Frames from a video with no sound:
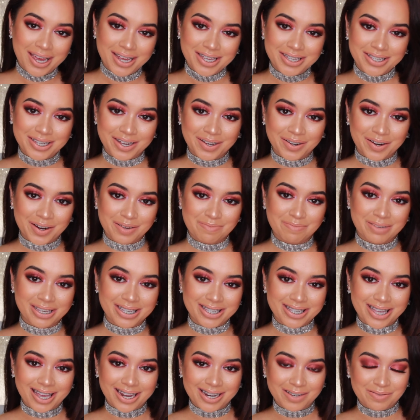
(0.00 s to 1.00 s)
so you don't
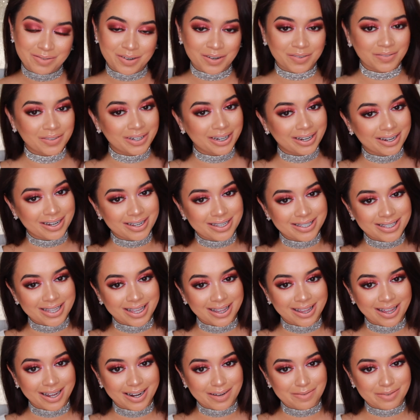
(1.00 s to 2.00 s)
miss any more videos
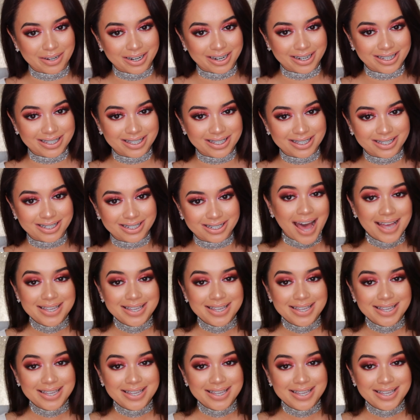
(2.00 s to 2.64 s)
that I post.